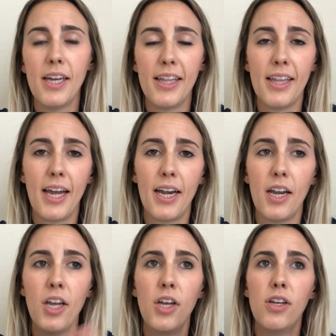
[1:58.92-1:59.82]
and then
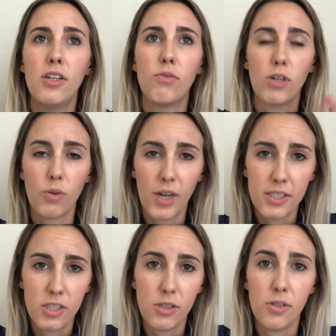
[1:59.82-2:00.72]

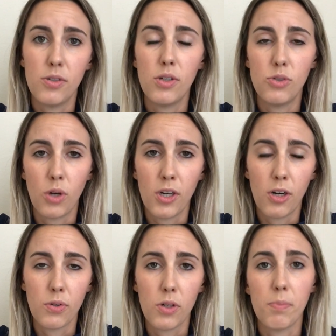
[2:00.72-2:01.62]
request to join our
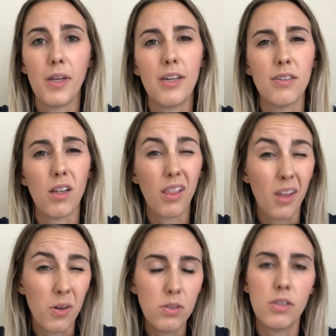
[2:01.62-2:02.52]
group. It is closed,